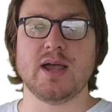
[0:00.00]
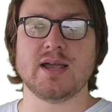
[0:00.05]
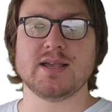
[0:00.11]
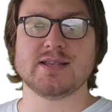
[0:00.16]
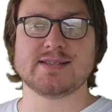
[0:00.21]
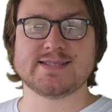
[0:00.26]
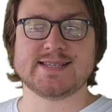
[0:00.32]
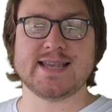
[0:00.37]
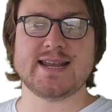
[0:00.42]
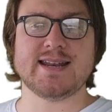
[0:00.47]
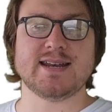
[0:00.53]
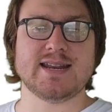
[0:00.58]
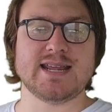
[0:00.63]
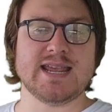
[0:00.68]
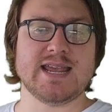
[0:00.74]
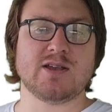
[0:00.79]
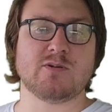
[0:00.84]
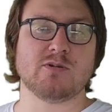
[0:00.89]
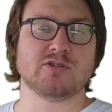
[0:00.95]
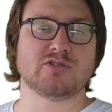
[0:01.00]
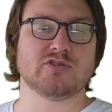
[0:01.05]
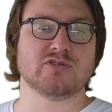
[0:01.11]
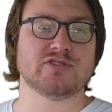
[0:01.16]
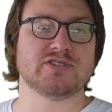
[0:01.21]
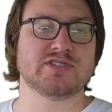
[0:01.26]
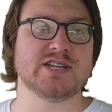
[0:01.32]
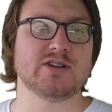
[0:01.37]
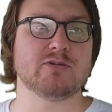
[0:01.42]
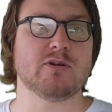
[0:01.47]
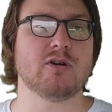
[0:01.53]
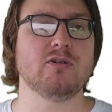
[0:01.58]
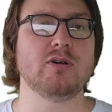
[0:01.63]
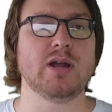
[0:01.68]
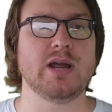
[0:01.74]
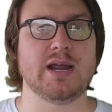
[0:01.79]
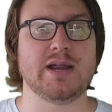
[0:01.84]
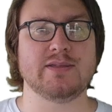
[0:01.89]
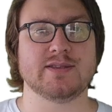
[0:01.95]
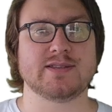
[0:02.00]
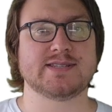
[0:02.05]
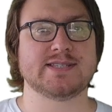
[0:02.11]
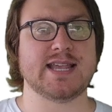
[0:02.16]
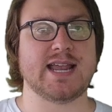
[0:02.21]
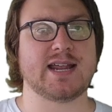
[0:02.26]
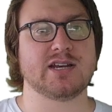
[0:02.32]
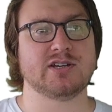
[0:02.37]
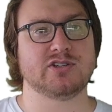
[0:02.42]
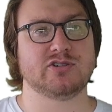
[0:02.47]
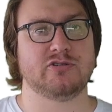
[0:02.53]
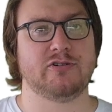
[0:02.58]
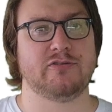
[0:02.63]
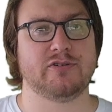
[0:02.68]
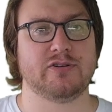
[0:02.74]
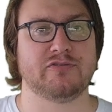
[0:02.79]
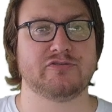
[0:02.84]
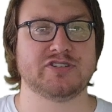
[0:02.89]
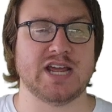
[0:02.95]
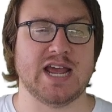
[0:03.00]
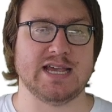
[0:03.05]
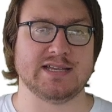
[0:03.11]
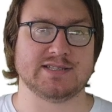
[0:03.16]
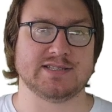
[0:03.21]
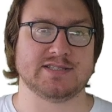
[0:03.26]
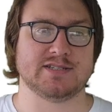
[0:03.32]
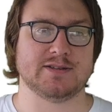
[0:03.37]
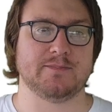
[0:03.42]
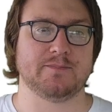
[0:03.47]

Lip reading: set it equal to 0 in the second derivative test.